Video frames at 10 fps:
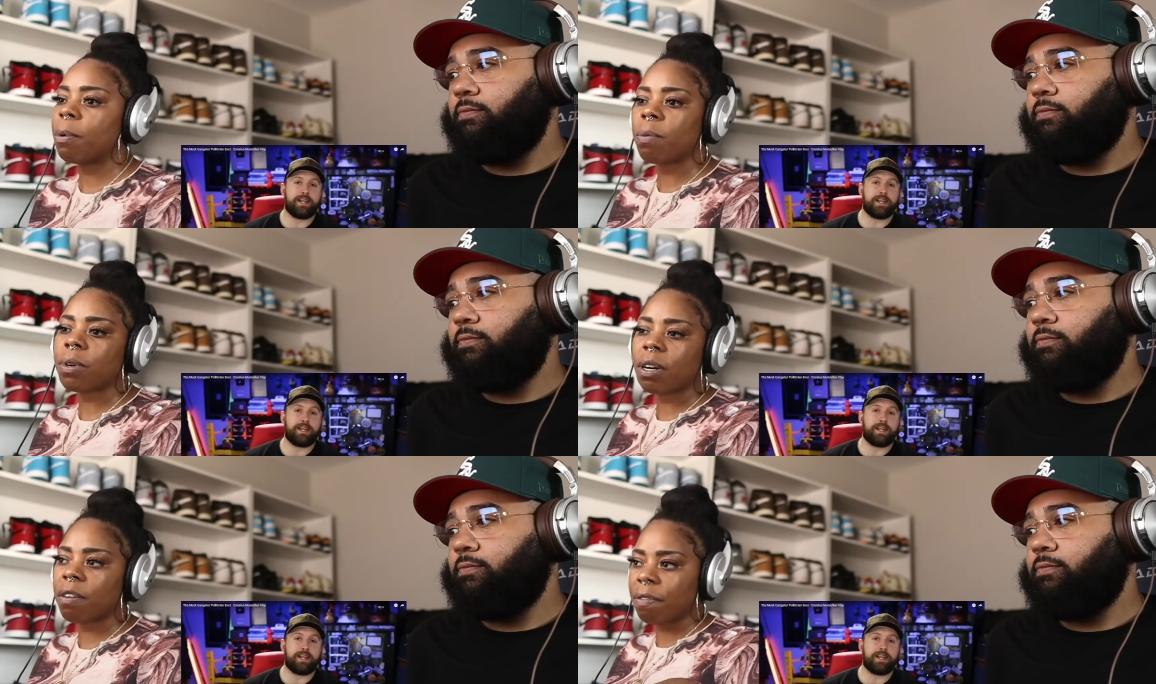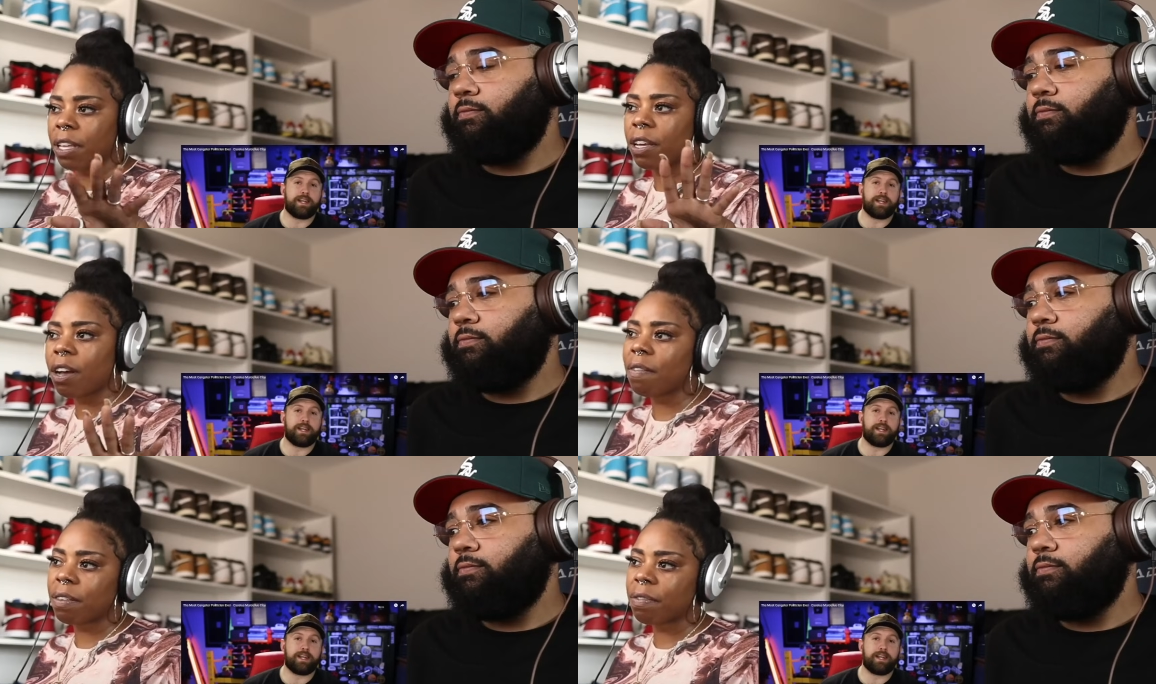Speaker 1: were gonna flee off
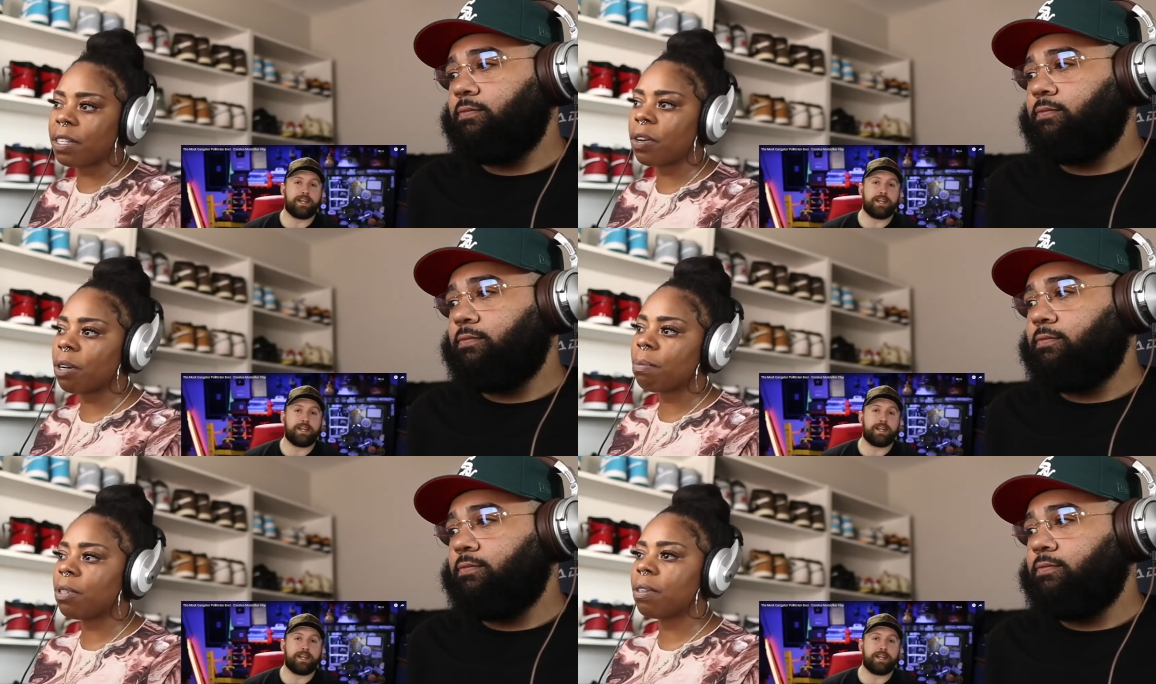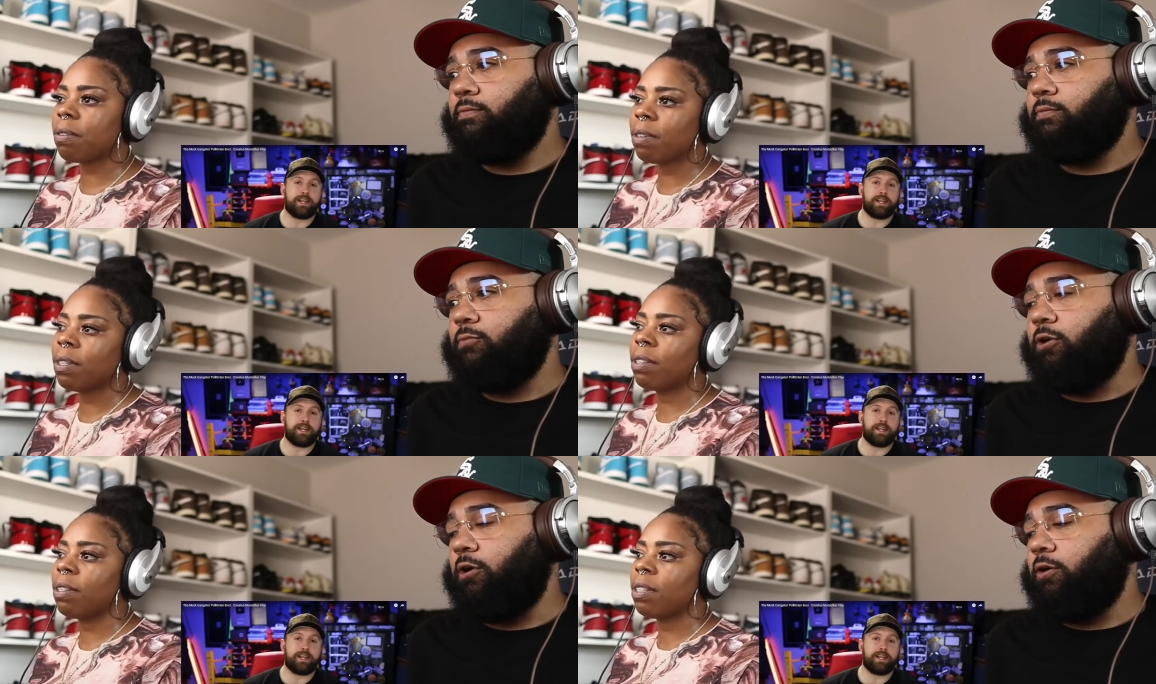if he told them to. Yeah.